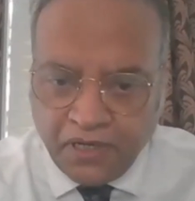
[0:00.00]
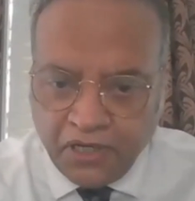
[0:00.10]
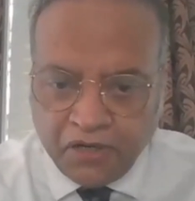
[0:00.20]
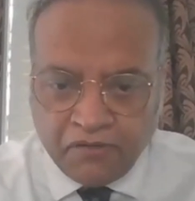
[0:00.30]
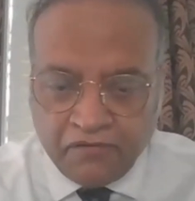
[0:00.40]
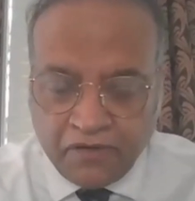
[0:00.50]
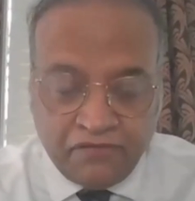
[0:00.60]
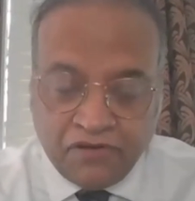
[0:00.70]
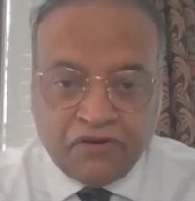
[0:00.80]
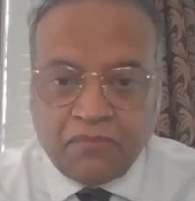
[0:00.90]
you know
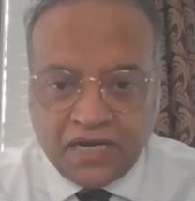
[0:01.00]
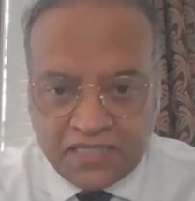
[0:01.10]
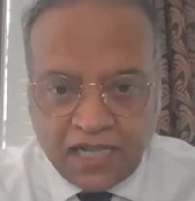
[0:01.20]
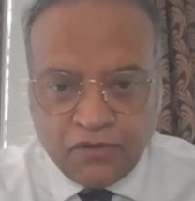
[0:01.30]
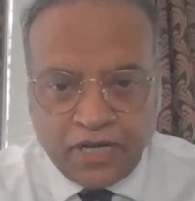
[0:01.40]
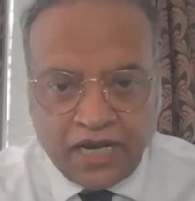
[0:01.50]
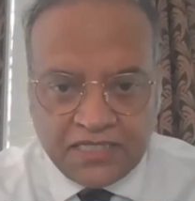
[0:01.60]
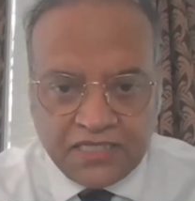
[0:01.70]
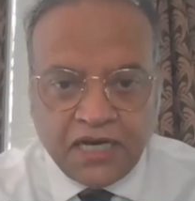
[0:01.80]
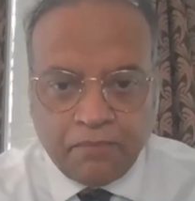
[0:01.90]
even for myself when i
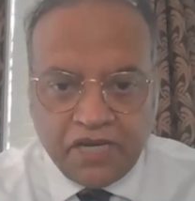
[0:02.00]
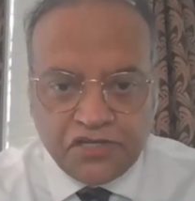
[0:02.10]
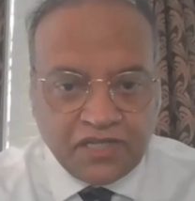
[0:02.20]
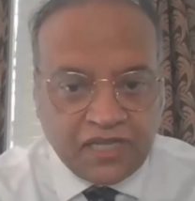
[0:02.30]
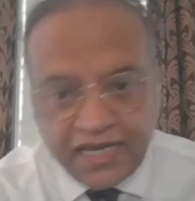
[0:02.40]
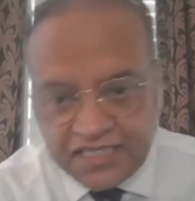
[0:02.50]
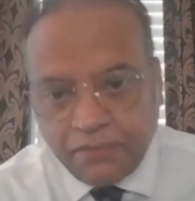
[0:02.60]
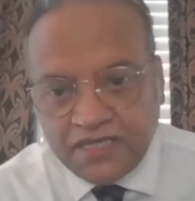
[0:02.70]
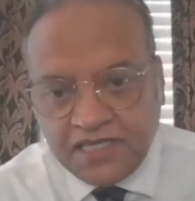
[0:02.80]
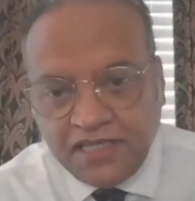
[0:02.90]
see a patient the next
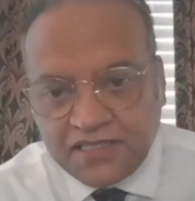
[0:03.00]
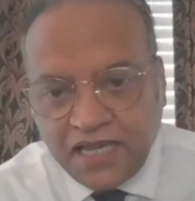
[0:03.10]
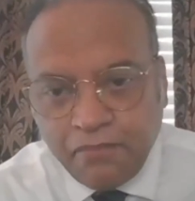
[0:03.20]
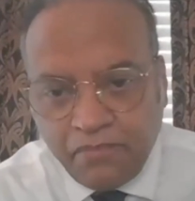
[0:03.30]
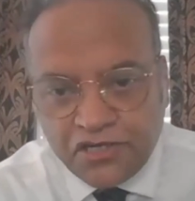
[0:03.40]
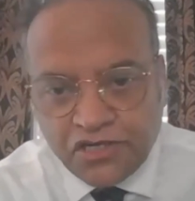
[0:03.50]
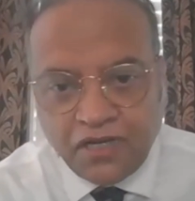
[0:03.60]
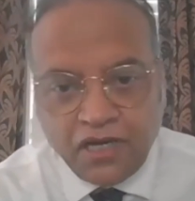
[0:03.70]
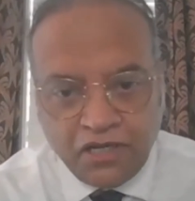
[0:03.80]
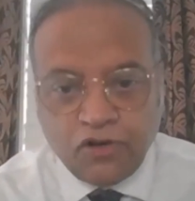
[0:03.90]
time i see the same
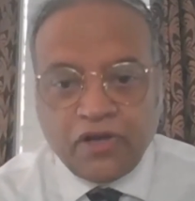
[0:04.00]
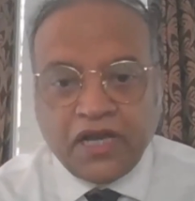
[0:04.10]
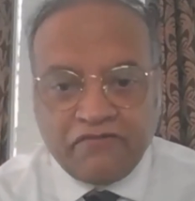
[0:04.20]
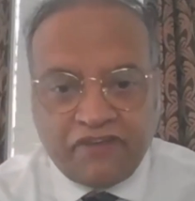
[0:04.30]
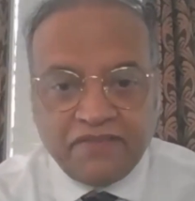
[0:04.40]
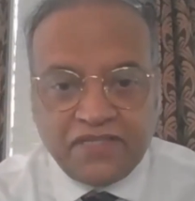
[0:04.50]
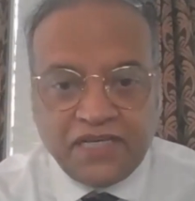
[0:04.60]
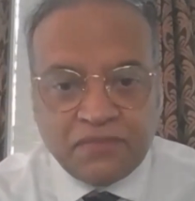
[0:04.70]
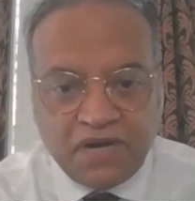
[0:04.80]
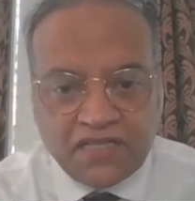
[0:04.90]
patient you're looking at five
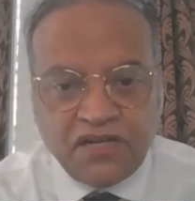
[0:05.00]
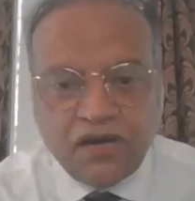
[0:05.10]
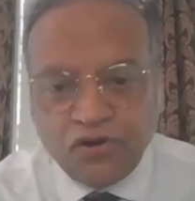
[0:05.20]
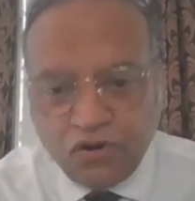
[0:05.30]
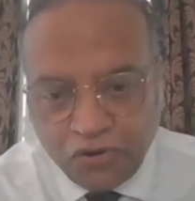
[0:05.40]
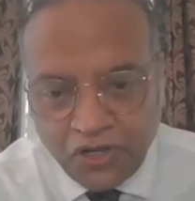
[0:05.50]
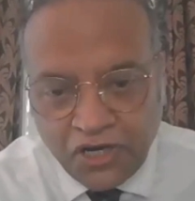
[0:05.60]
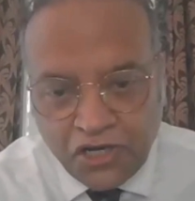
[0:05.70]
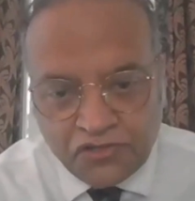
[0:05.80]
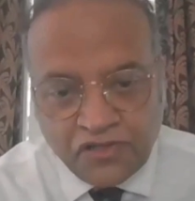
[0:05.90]
six months down the road
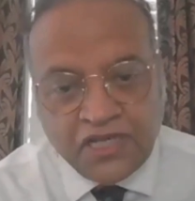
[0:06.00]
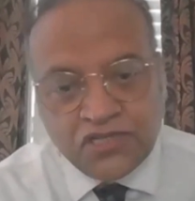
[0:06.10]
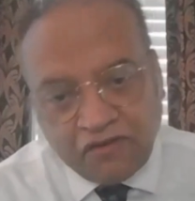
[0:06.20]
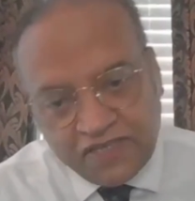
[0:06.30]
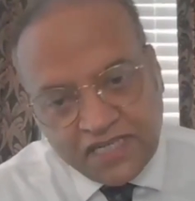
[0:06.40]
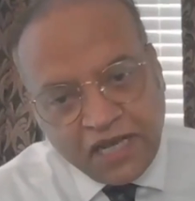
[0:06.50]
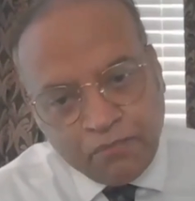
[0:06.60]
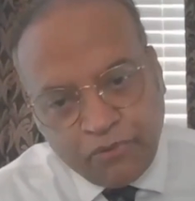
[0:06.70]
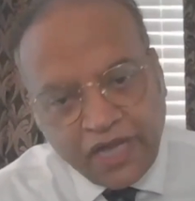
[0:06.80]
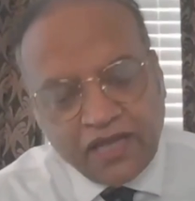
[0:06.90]
so there is obviously a
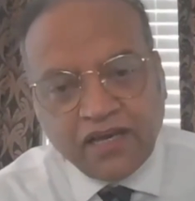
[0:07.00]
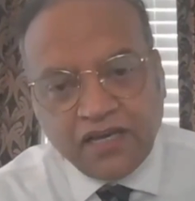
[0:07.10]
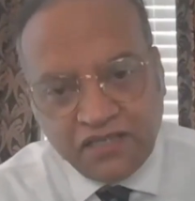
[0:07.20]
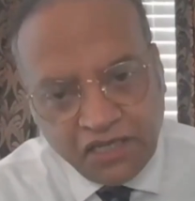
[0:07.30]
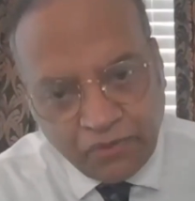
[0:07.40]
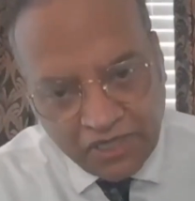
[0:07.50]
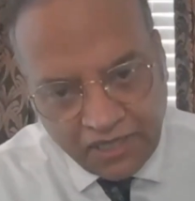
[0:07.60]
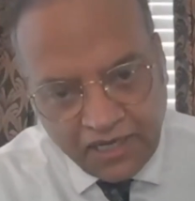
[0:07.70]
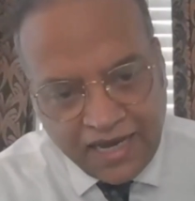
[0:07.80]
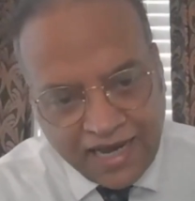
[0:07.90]
break in the
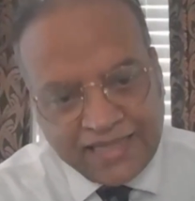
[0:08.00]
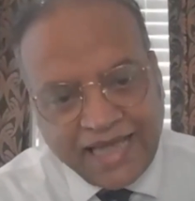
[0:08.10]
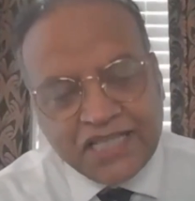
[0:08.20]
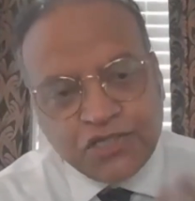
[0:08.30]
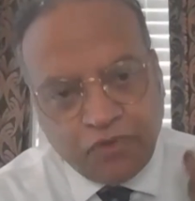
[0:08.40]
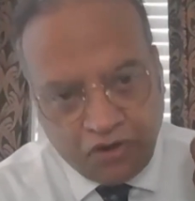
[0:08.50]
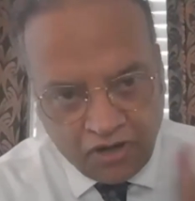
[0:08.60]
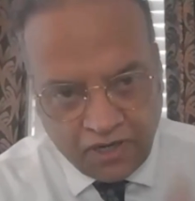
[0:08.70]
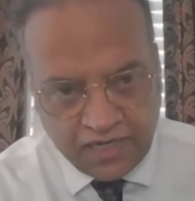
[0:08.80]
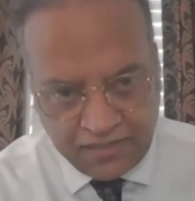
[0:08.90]
continuity and that's where
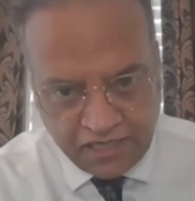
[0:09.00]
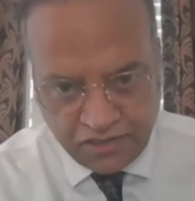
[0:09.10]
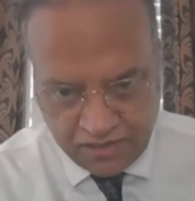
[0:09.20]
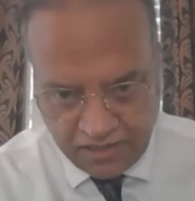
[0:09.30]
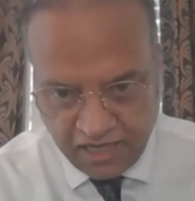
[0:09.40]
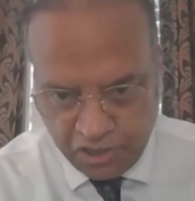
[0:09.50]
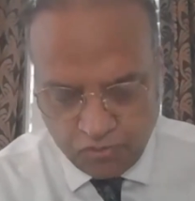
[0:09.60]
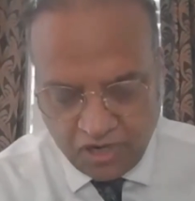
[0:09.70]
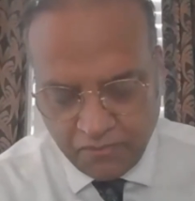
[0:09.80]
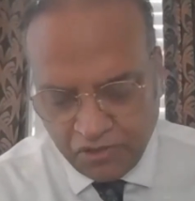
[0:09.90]
organizations like you
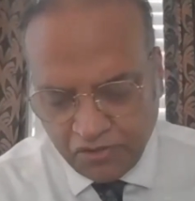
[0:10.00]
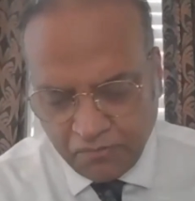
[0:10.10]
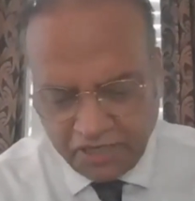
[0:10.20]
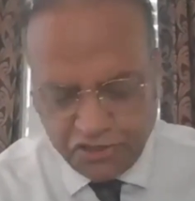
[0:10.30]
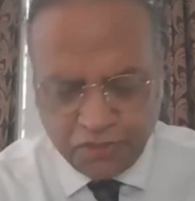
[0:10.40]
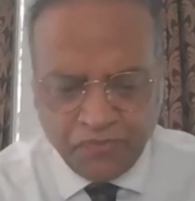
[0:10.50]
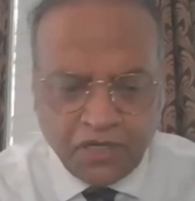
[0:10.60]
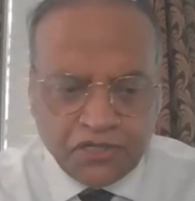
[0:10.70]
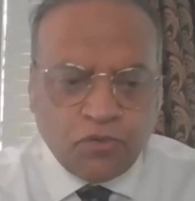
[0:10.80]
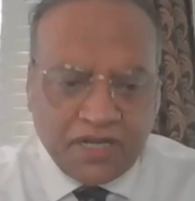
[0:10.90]
come into the picture
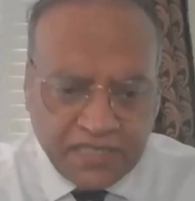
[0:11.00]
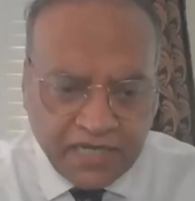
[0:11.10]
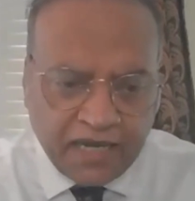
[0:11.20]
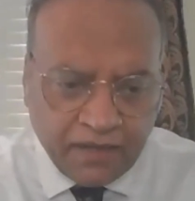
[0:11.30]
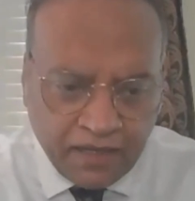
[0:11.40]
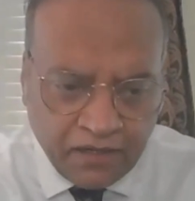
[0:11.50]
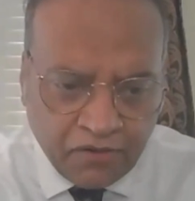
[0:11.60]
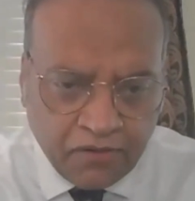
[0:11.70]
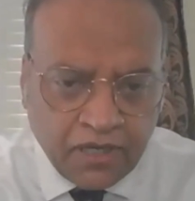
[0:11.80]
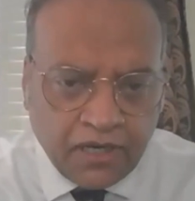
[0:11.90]
so once again you
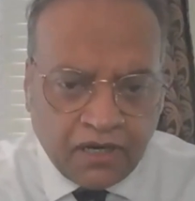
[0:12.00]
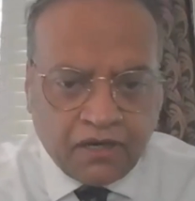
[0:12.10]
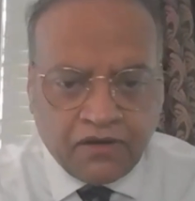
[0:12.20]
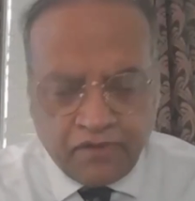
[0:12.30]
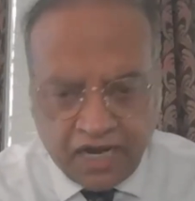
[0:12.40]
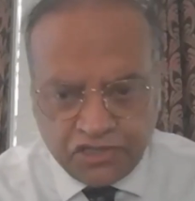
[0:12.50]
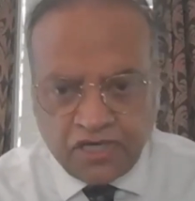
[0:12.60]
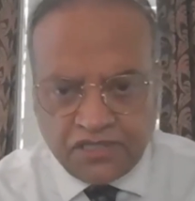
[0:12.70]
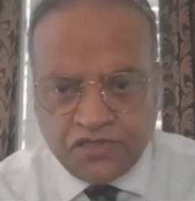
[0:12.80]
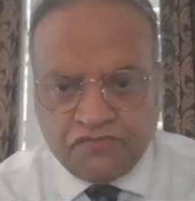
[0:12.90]
know uh,
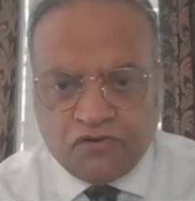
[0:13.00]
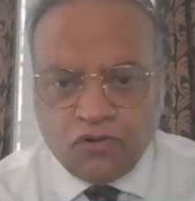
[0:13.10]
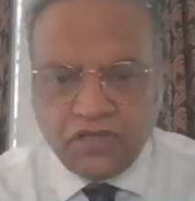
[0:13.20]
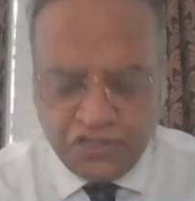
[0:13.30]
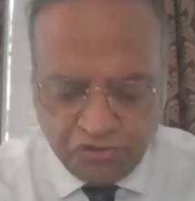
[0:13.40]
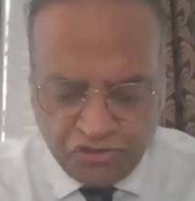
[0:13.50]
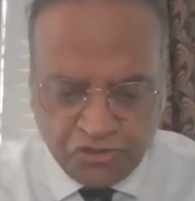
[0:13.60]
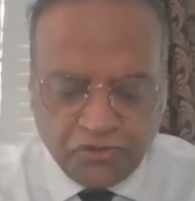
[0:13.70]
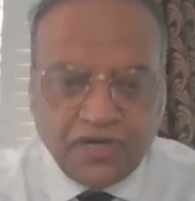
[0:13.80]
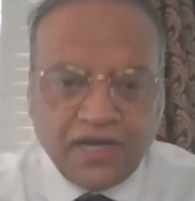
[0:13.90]
congratulations for all that you
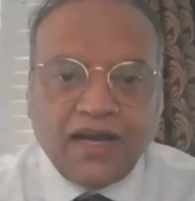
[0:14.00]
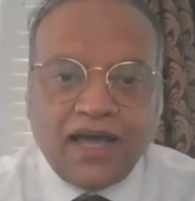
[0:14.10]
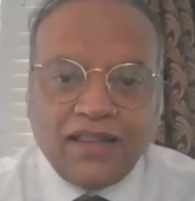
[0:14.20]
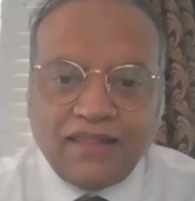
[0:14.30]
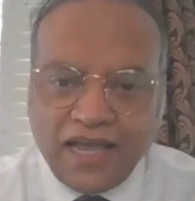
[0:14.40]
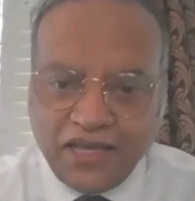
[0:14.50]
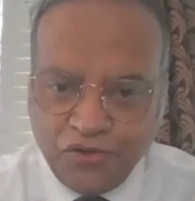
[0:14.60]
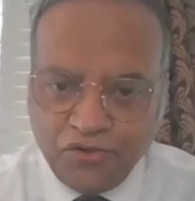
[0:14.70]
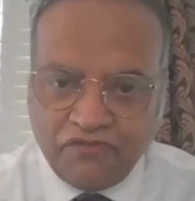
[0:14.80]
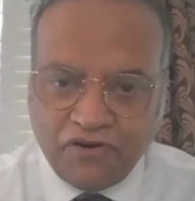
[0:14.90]
do and thank
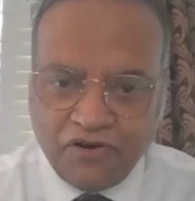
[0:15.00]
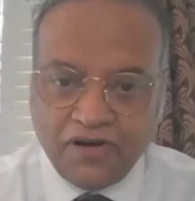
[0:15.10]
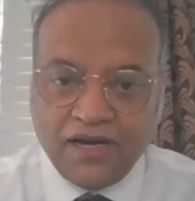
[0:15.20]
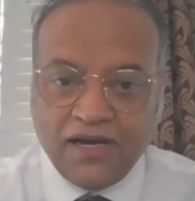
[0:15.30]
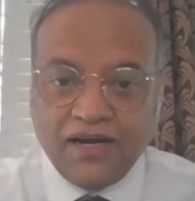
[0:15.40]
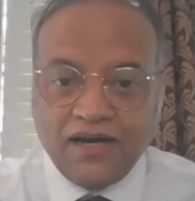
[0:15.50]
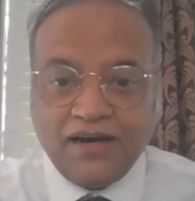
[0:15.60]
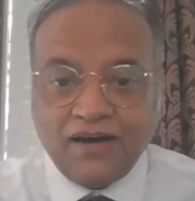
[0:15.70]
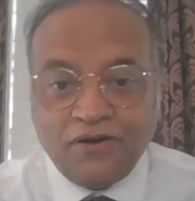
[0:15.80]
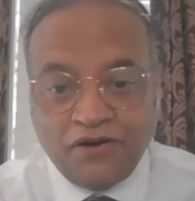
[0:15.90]
you for uh,
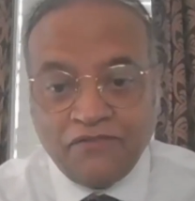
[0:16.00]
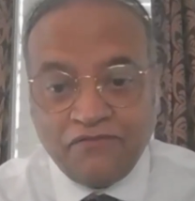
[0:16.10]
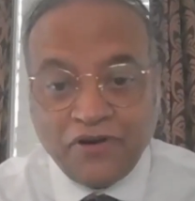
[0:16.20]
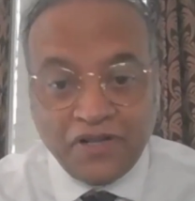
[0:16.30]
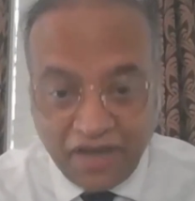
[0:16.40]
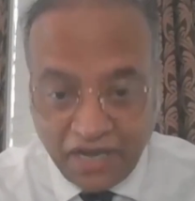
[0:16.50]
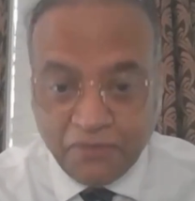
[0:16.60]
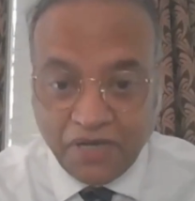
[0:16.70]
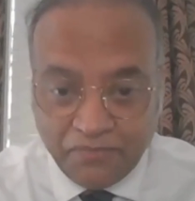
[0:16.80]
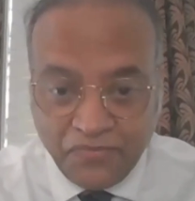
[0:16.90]
uh, for
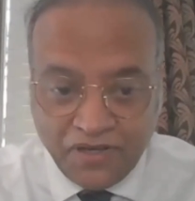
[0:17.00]
inviting me